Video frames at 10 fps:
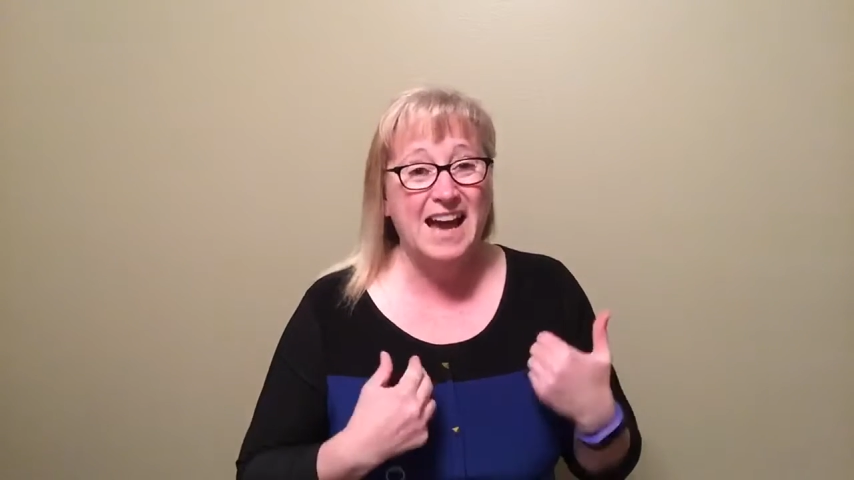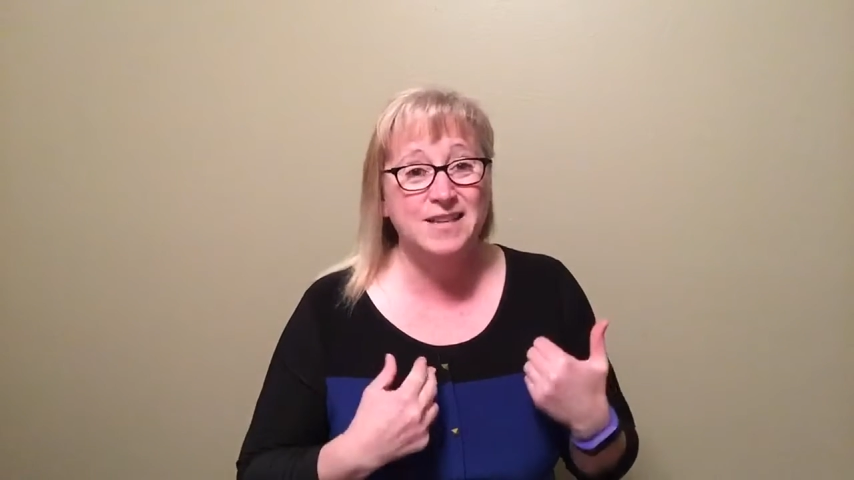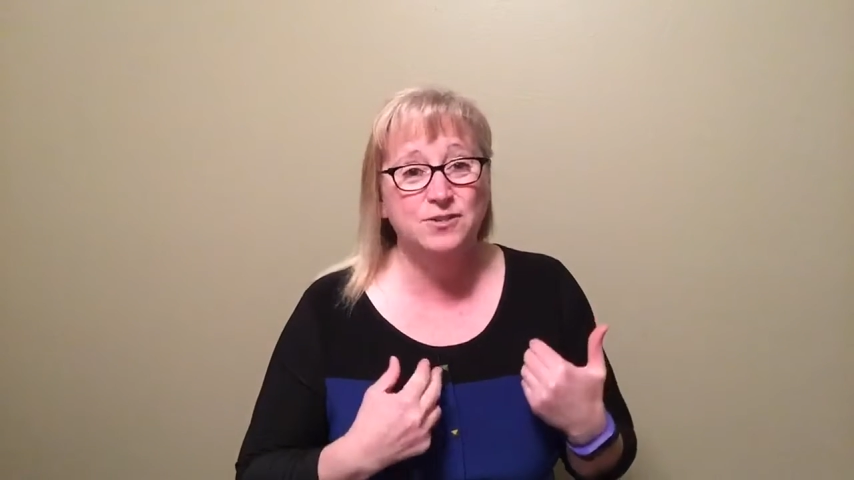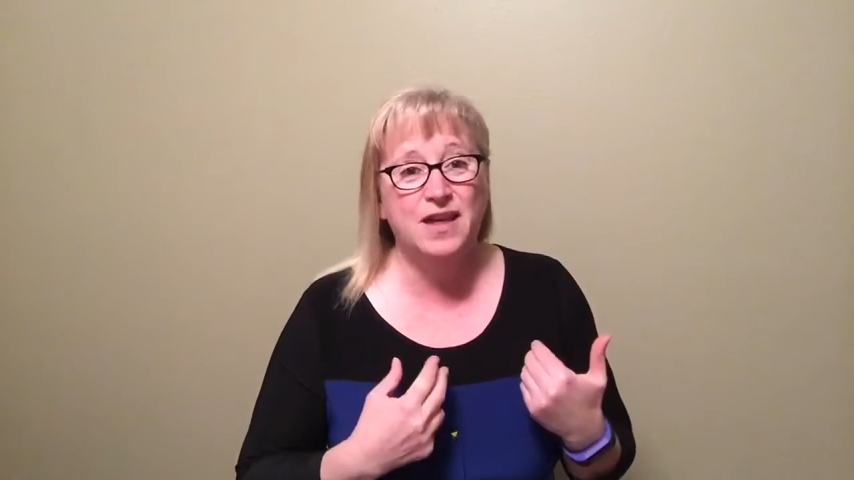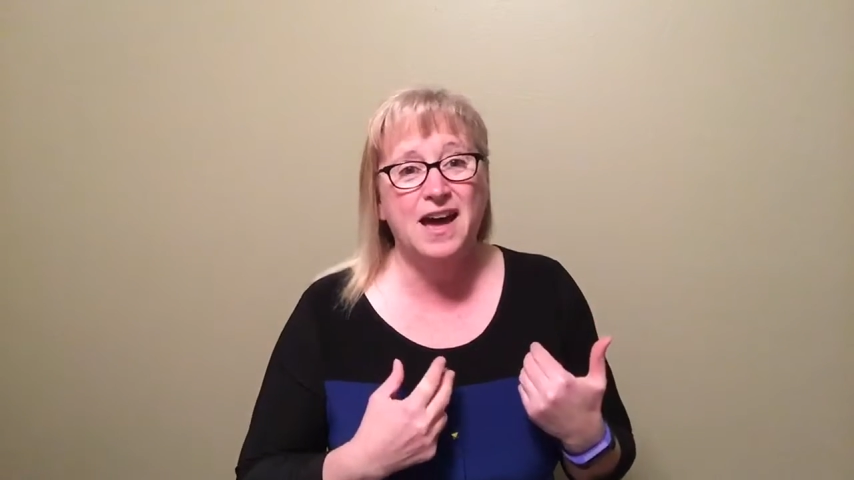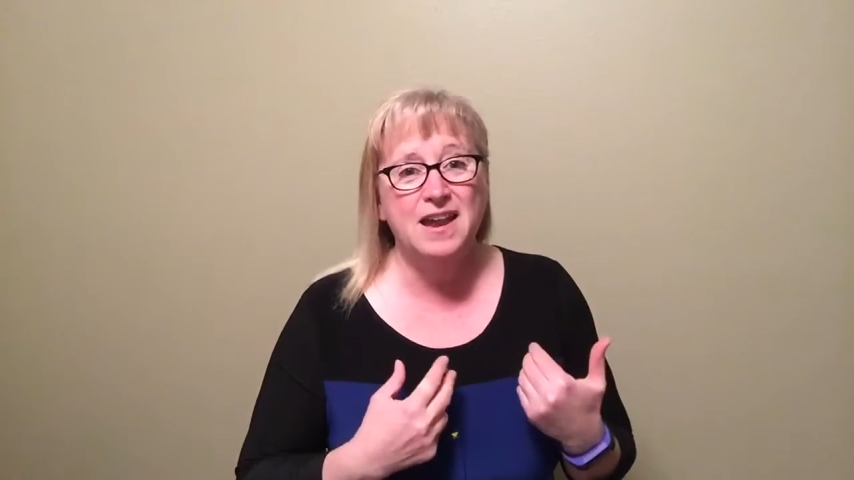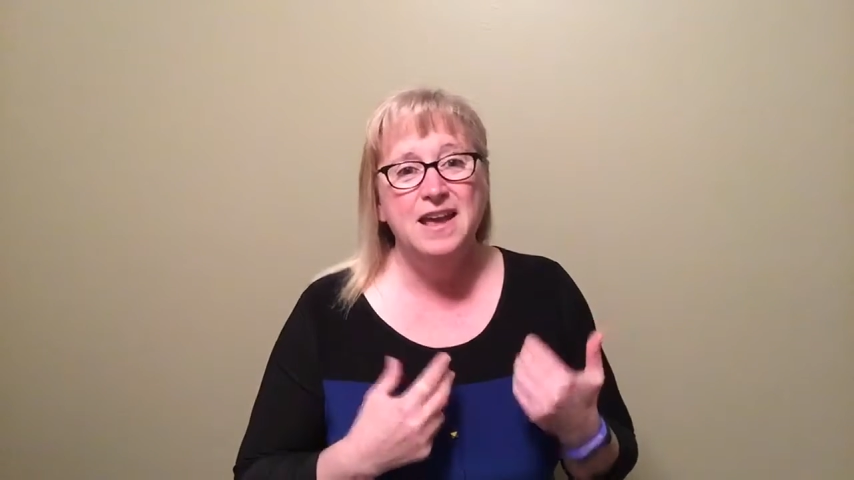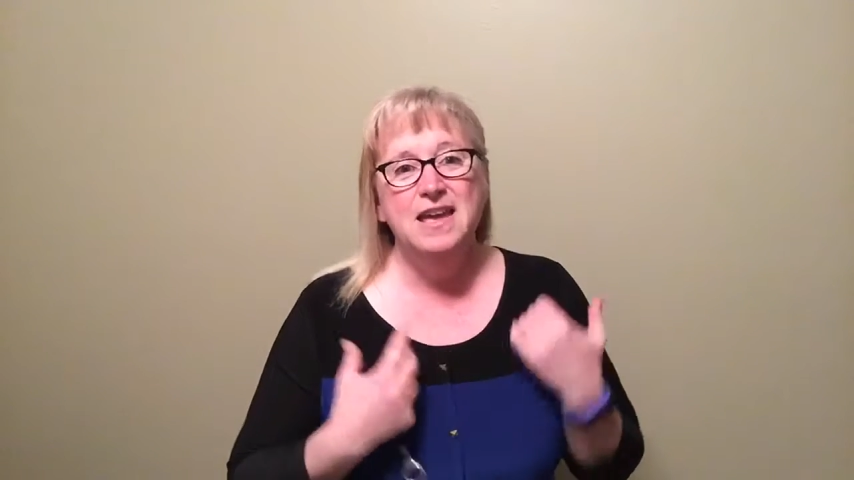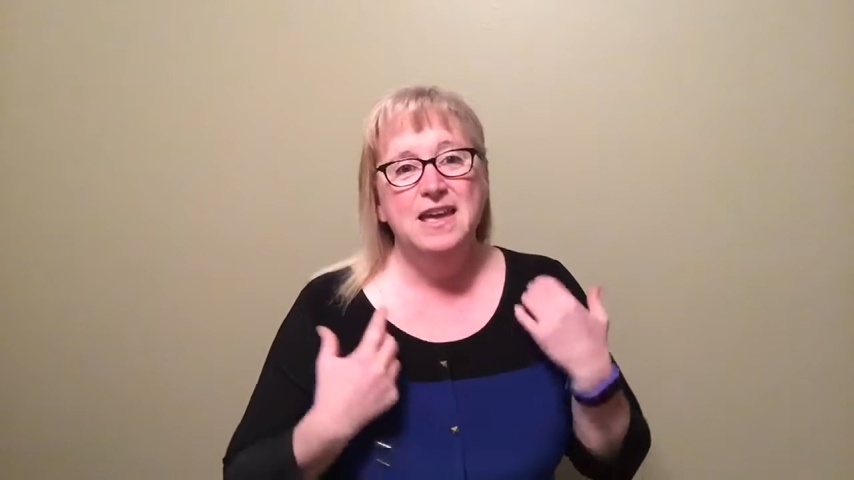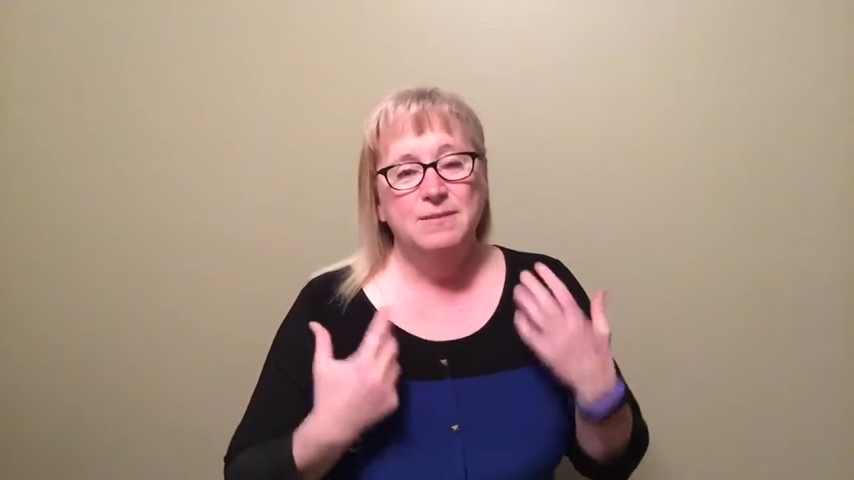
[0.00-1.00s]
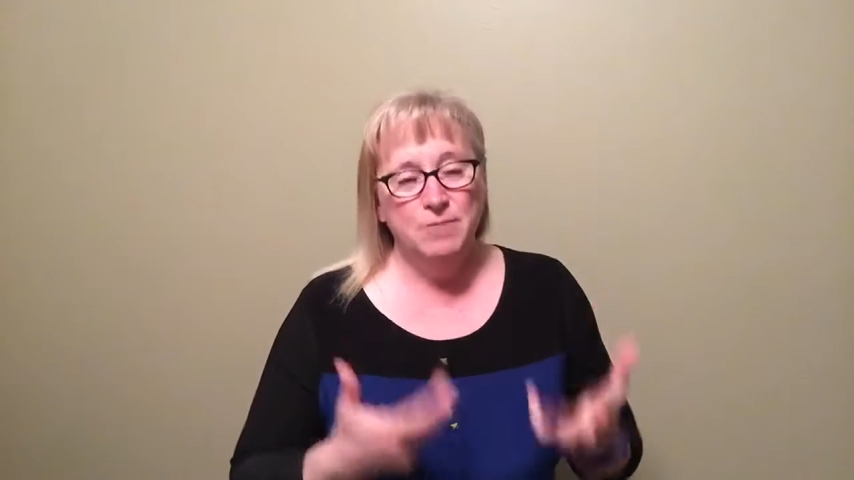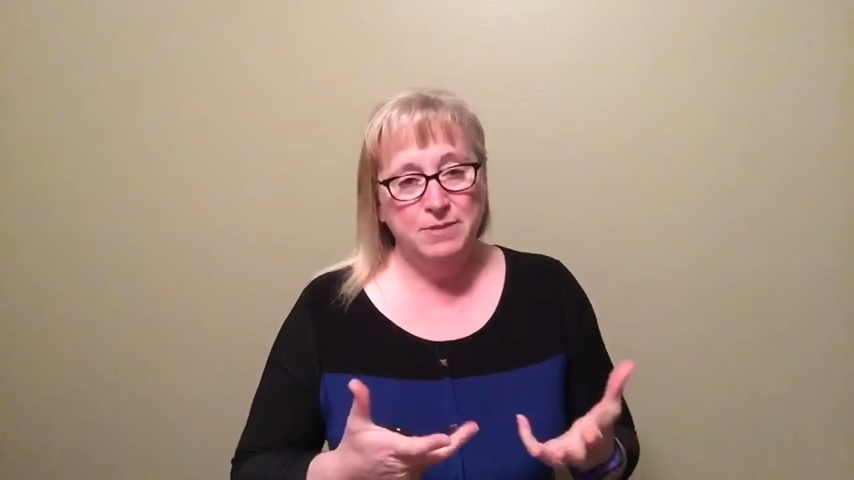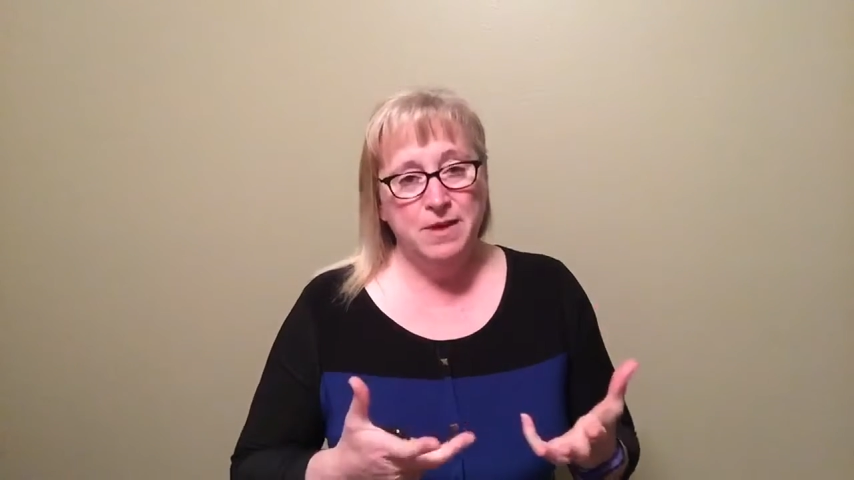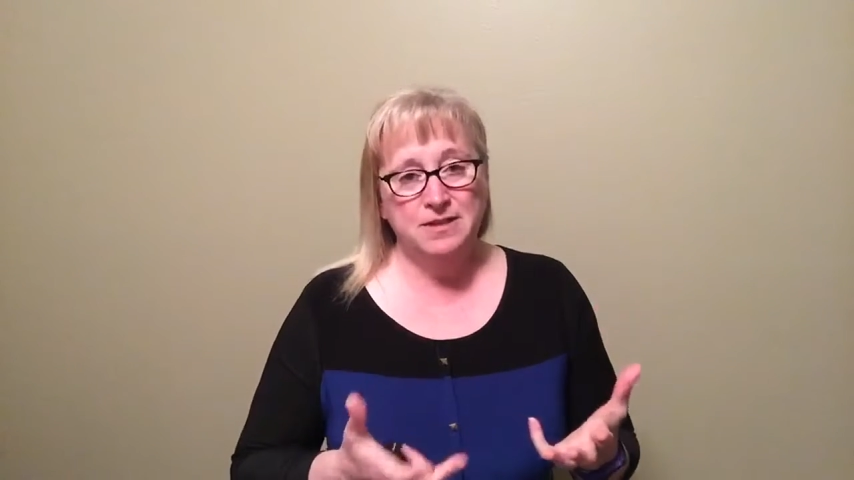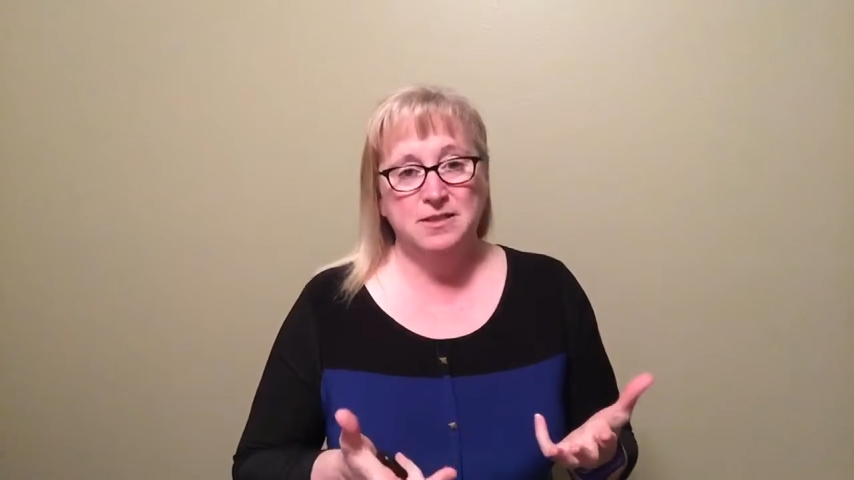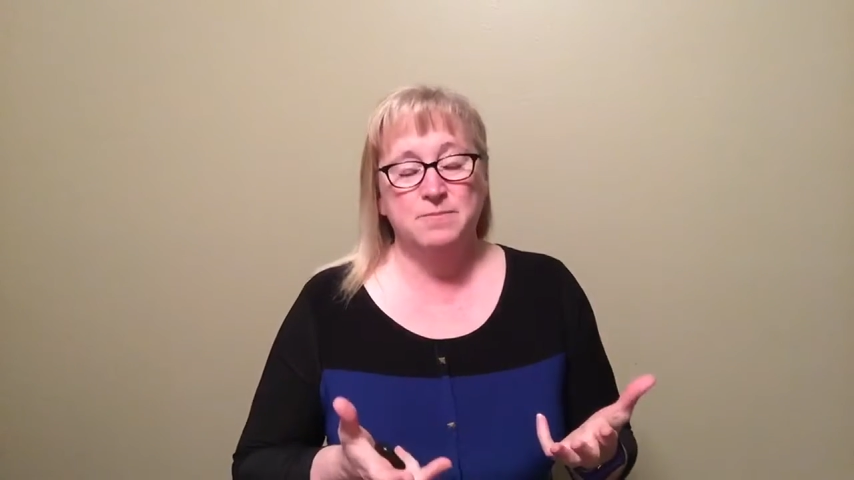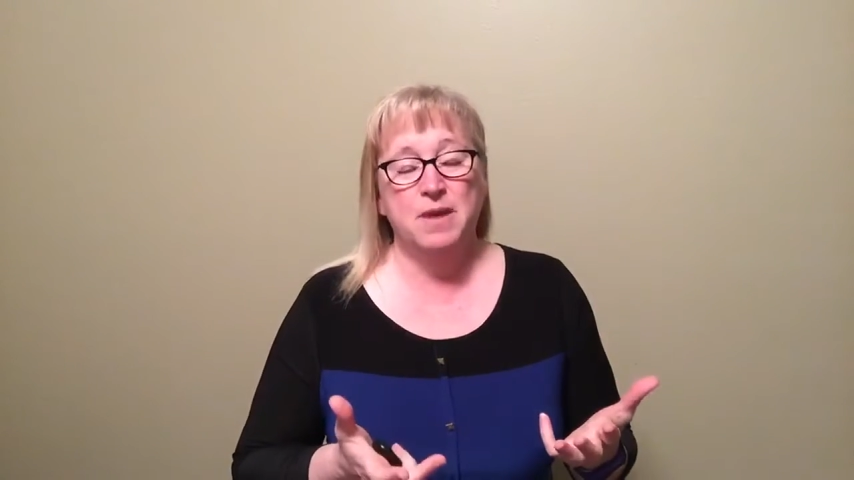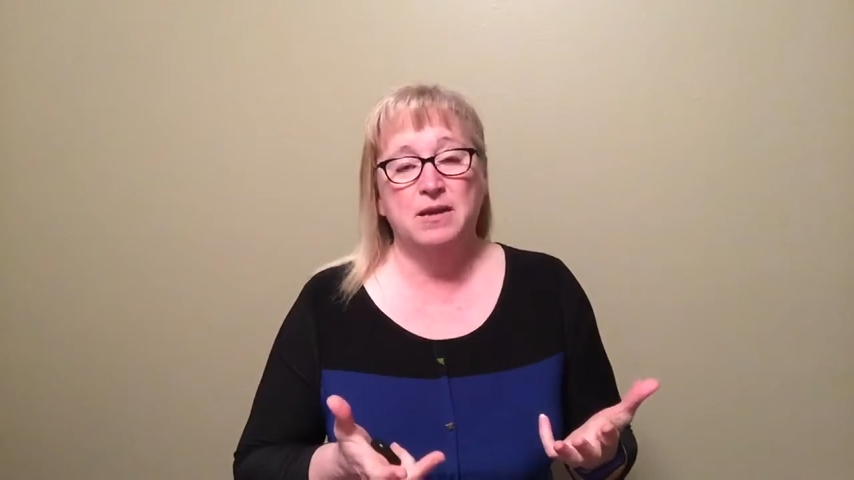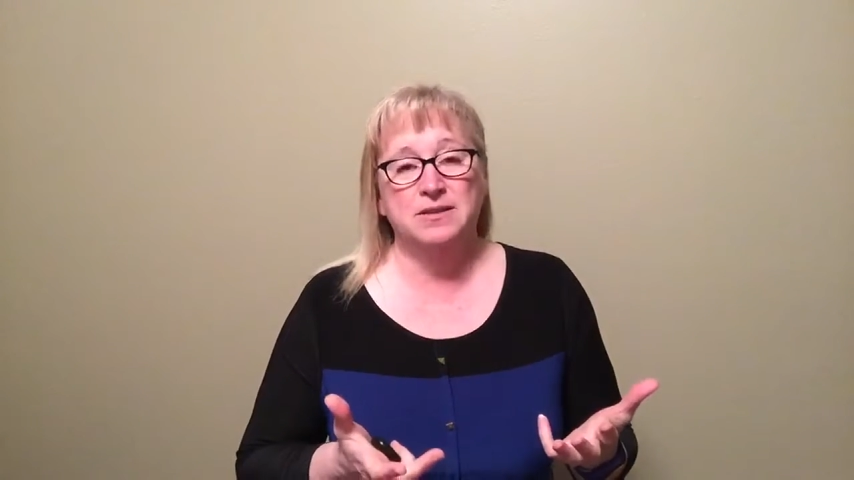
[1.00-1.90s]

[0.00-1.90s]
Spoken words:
I do that, minimizes the amount